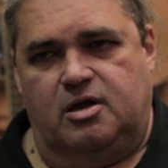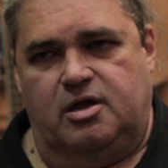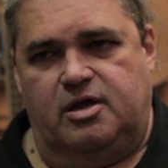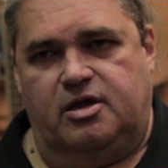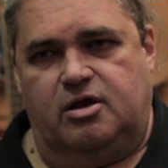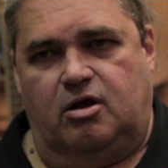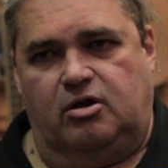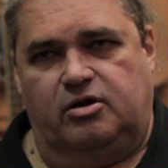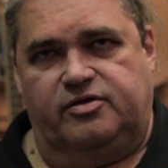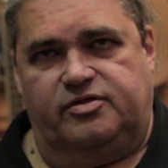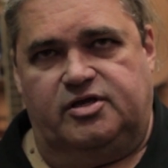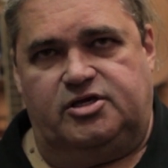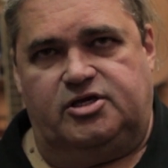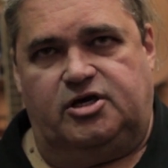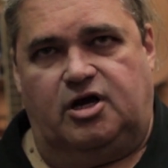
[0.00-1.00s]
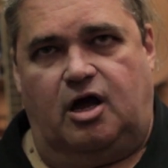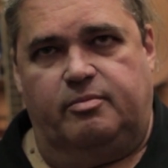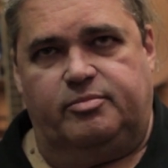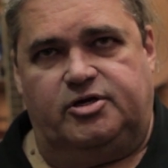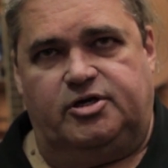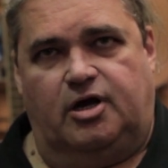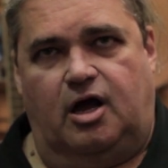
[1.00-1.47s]
he called it the
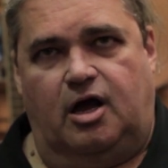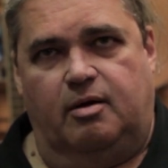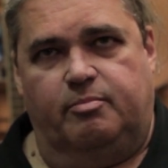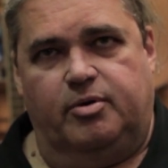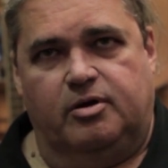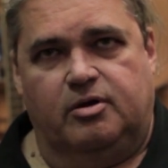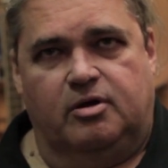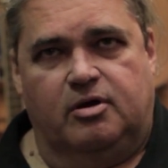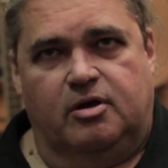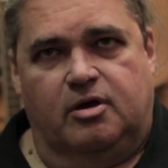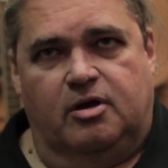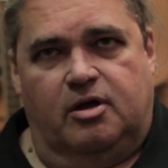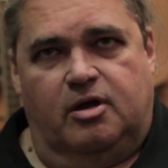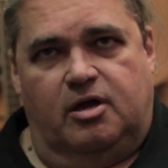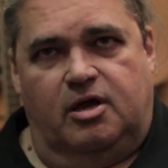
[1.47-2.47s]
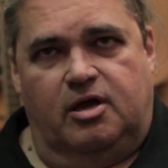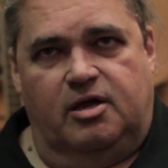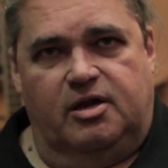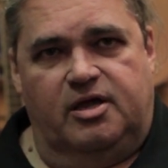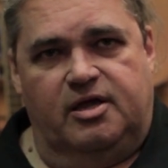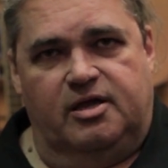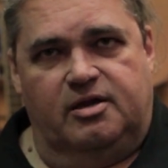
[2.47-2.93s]
chop shop,
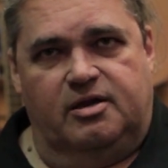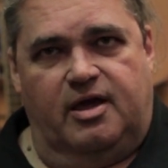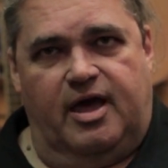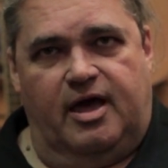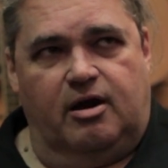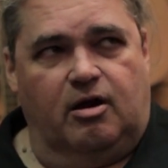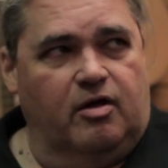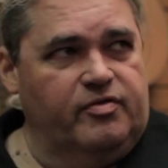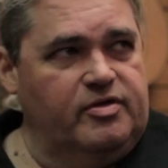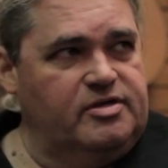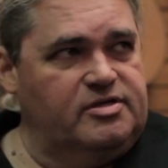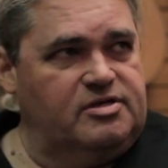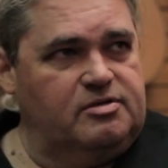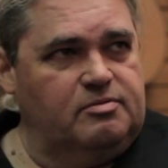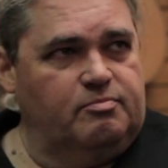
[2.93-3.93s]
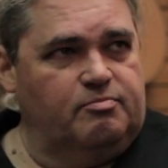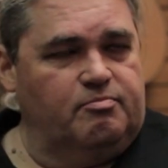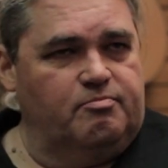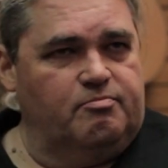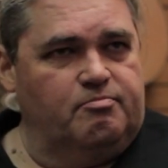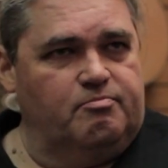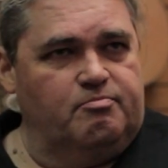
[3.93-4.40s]
and he had had all these
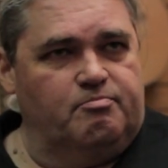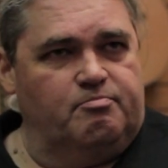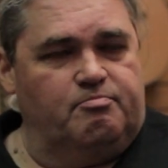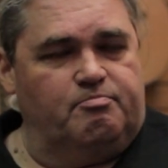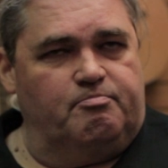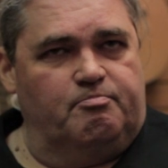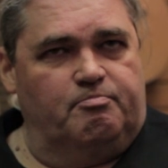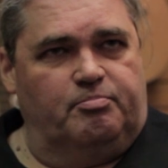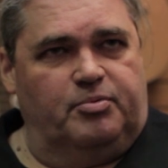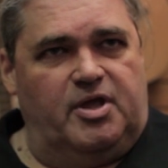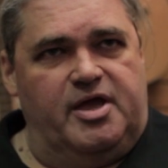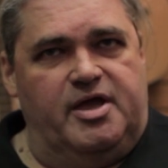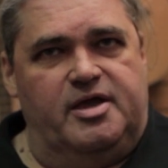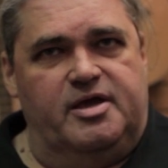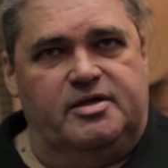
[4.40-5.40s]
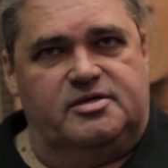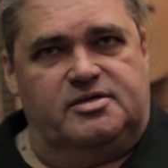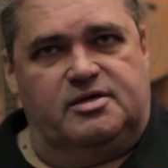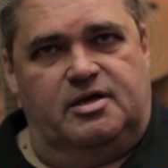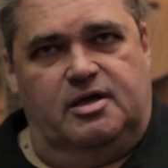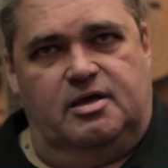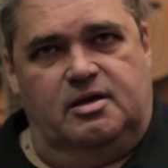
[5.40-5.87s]

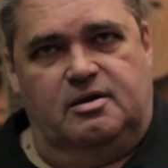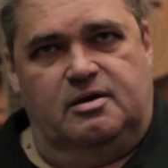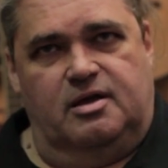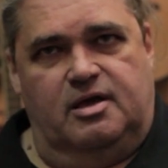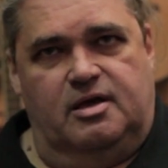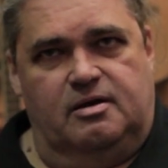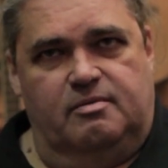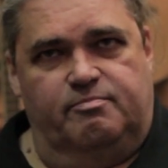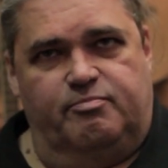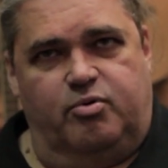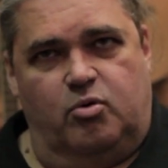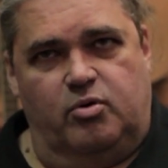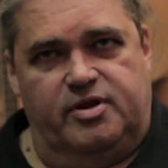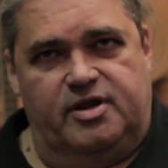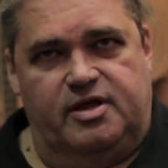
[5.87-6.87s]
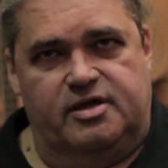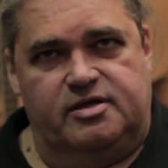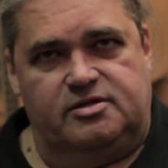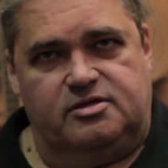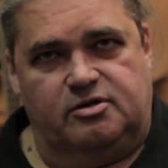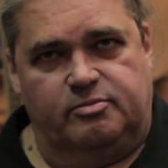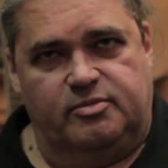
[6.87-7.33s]
blades and, and pointy
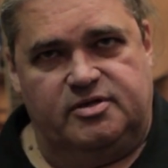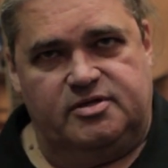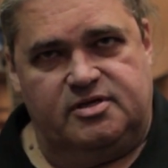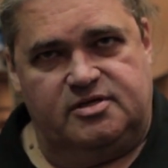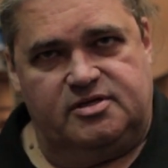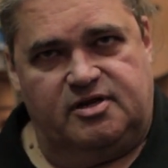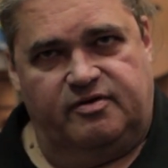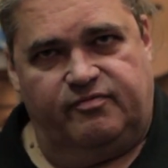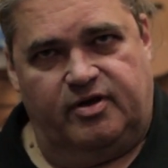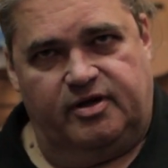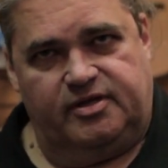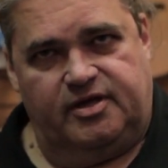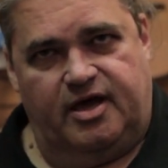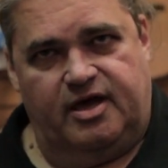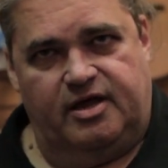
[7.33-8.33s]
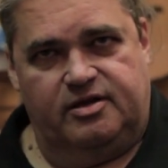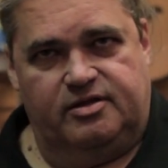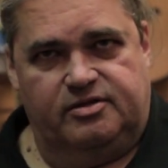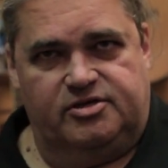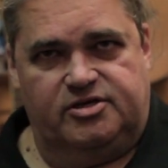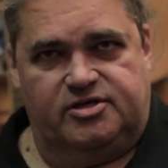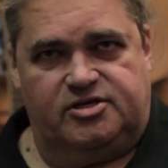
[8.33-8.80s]
instruments and stuff like that
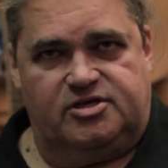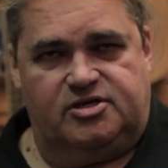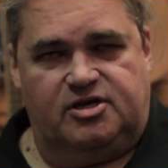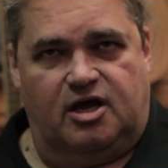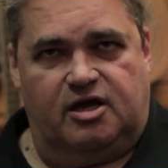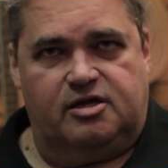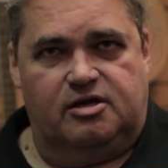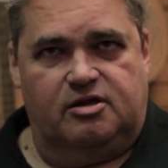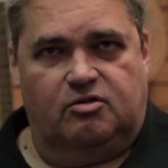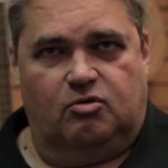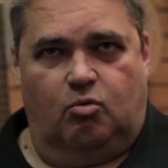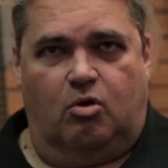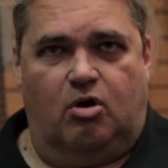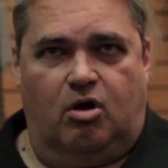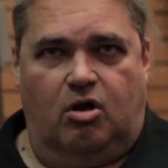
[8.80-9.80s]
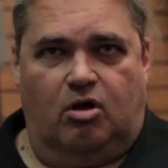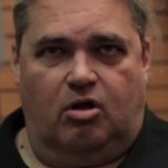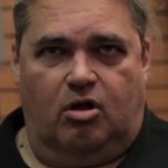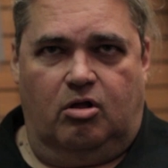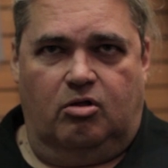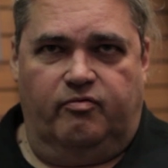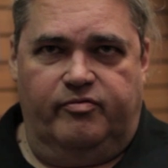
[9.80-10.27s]
just stuck into the wall
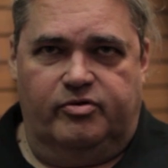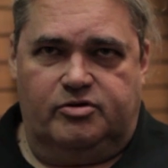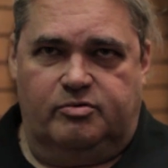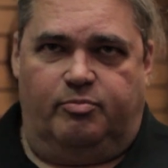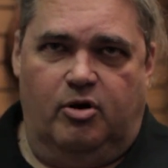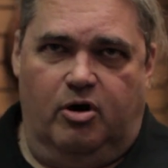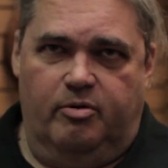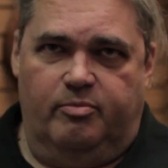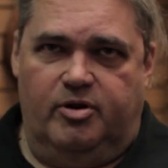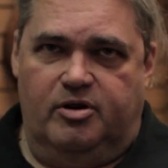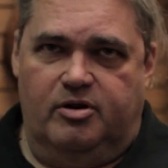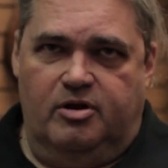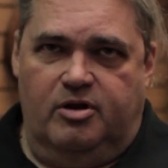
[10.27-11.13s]
all over his apartment,